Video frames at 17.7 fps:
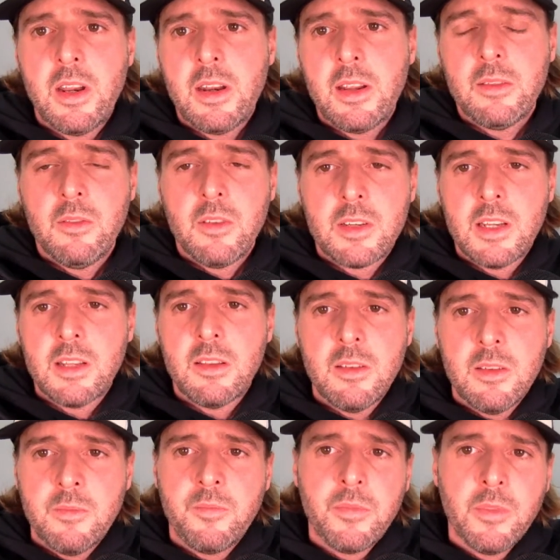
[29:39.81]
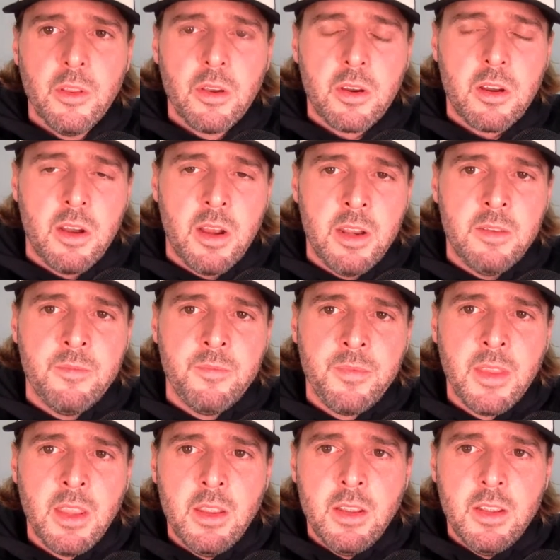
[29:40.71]
And I looked at the look on
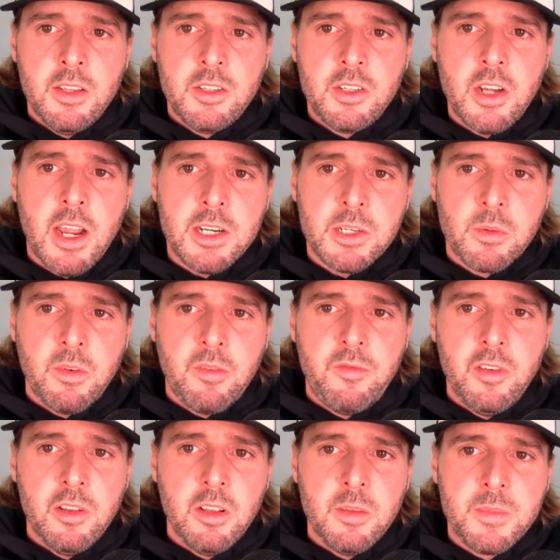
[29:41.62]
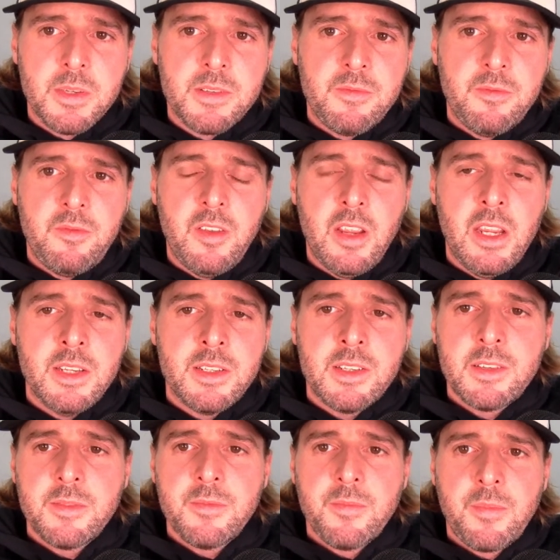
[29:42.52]
Joshua Phillip's
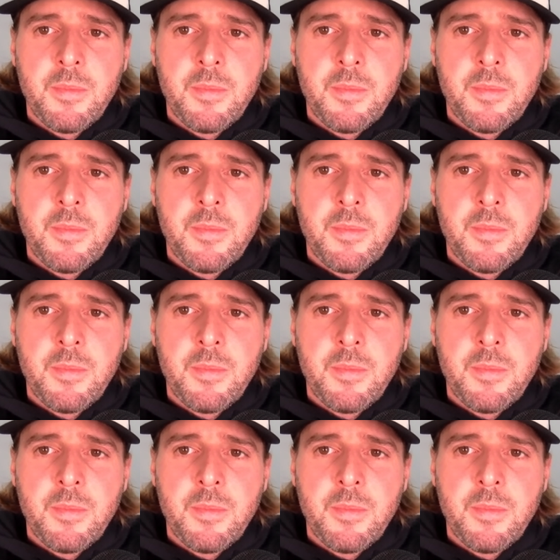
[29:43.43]
face